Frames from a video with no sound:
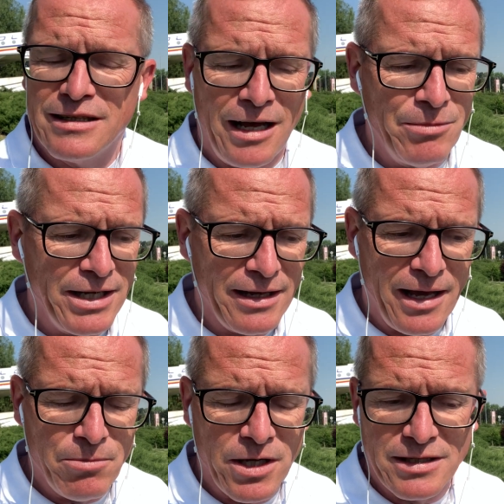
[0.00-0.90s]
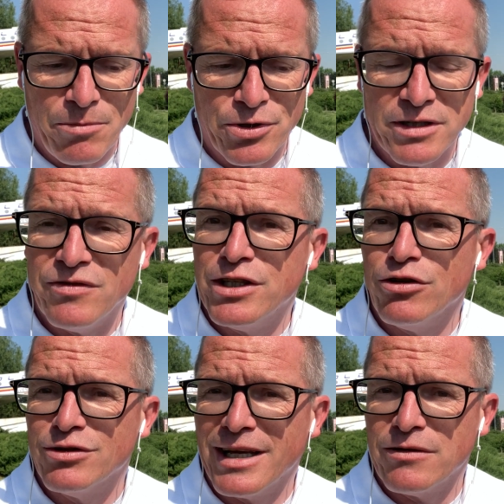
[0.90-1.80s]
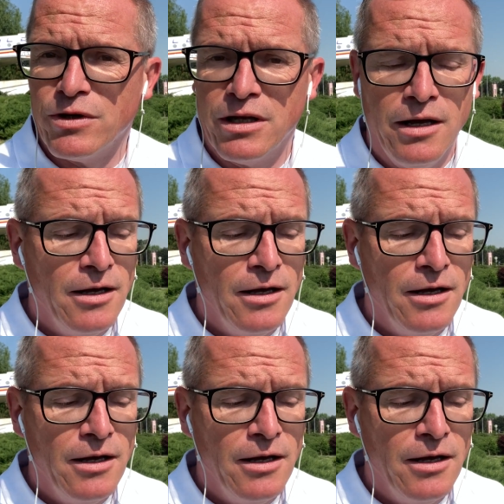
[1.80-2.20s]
I made a separate video on that one.